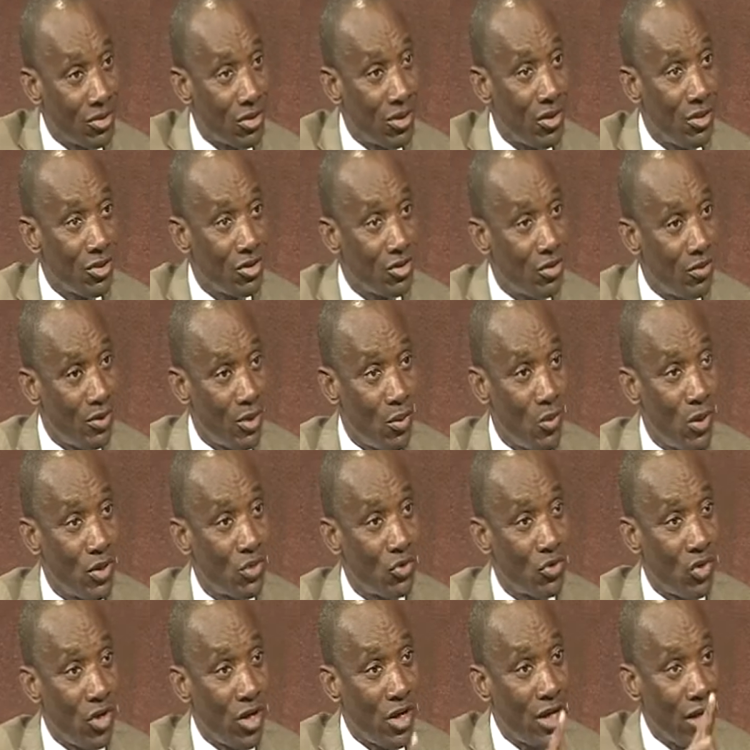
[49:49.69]
Some of them want to
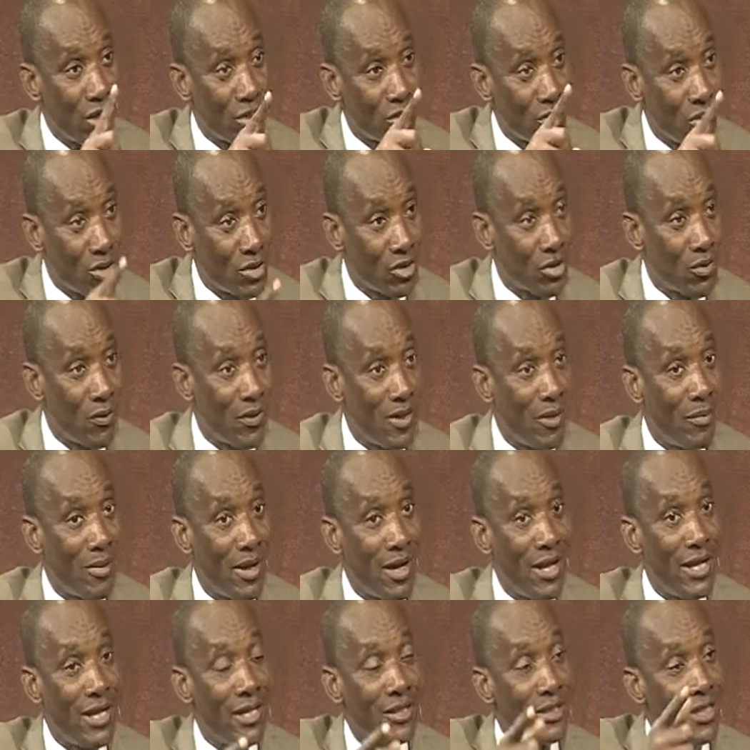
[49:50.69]
run elections. Some of them are
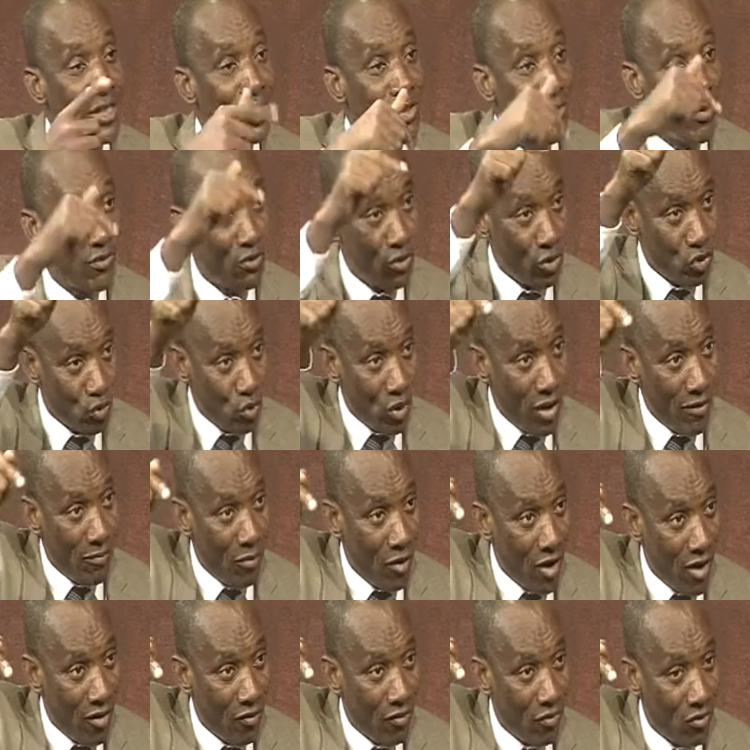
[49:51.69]
agents of those who are
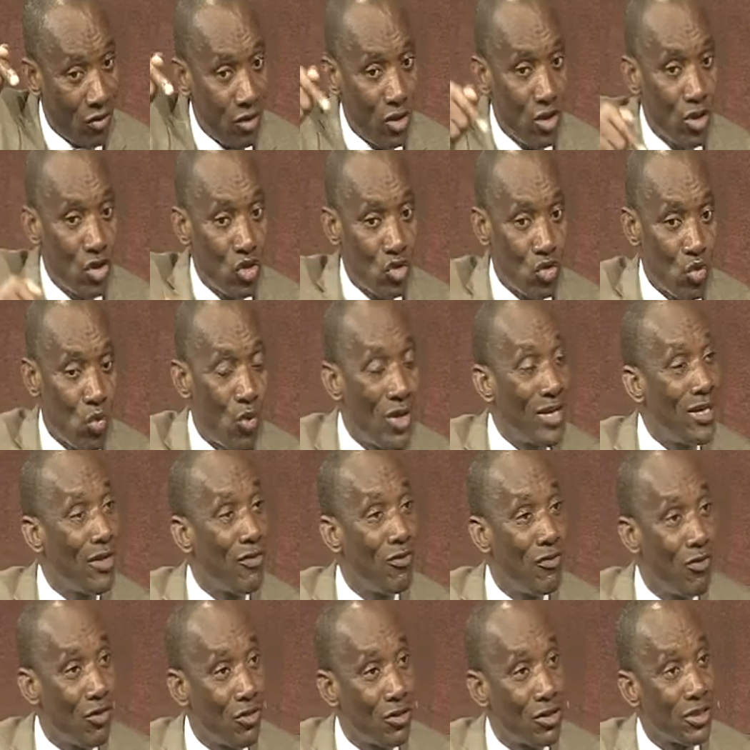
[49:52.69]
powerful. So when they
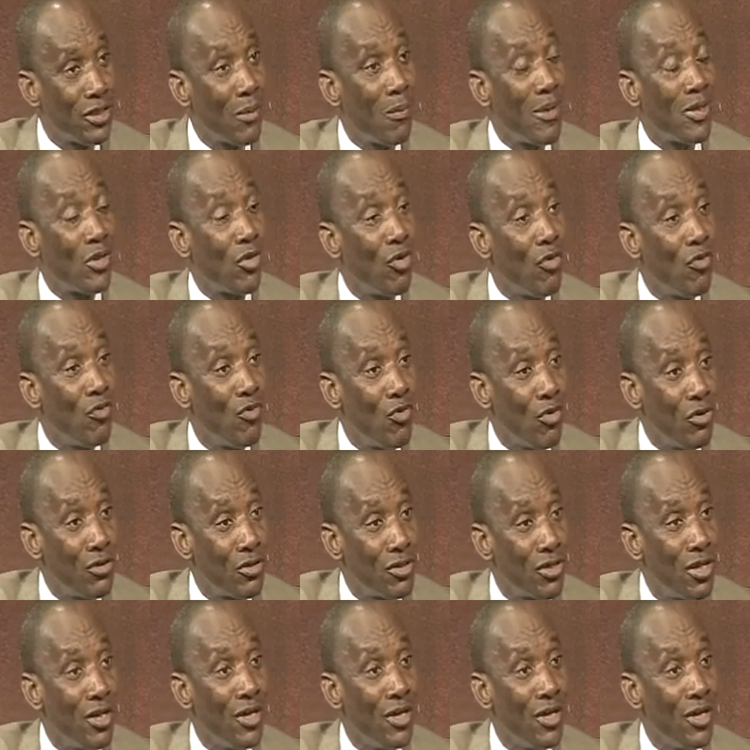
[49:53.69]
vote, it's a matter of vote.